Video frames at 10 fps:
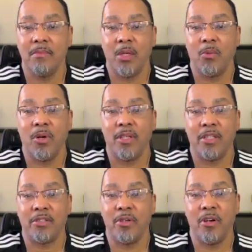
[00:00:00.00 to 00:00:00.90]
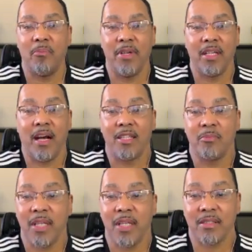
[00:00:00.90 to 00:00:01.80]
May the word that you heard bring
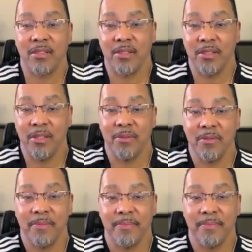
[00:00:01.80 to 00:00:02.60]
God's blessings to you.